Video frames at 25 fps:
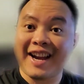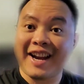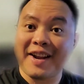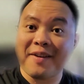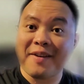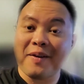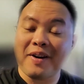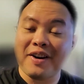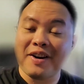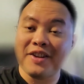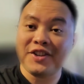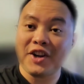I
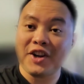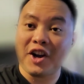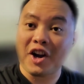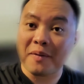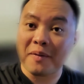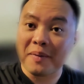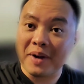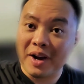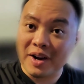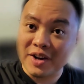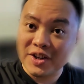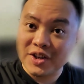want to talk
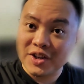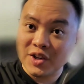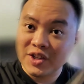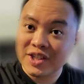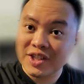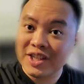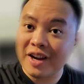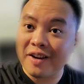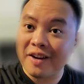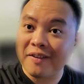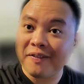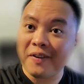about is your
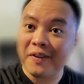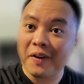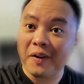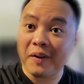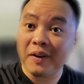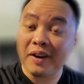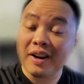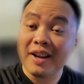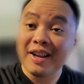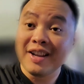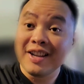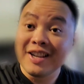cell phone.
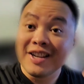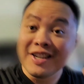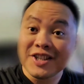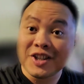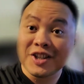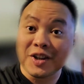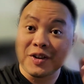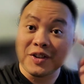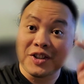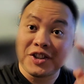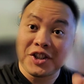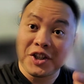
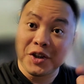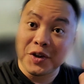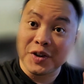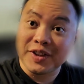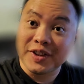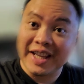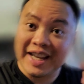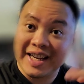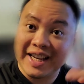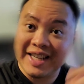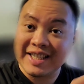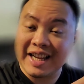So two
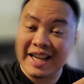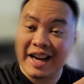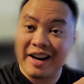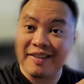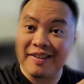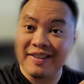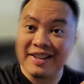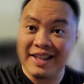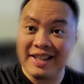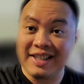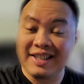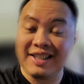things out
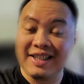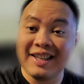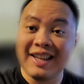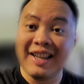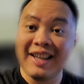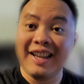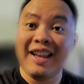of this.